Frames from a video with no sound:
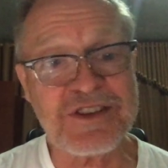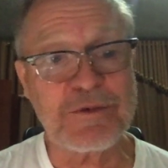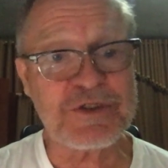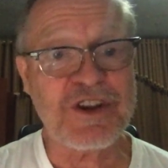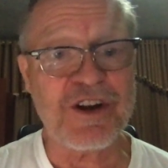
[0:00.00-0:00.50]
It
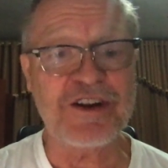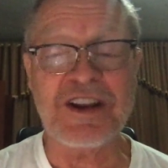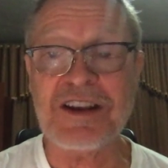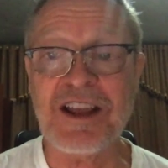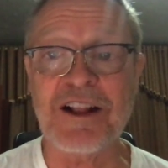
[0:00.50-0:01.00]
was hard to
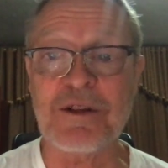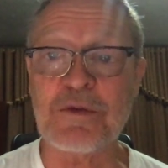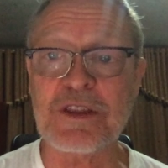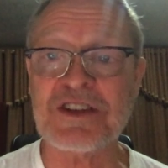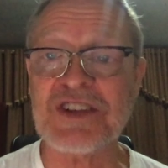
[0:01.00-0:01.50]
tell
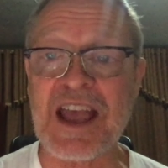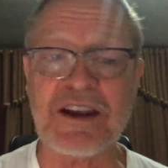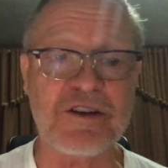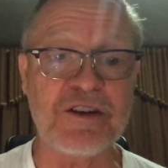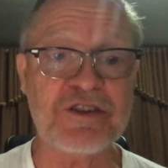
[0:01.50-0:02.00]
with
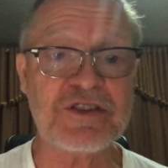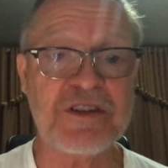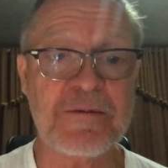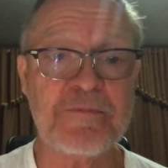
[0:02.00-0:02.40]
satyrs.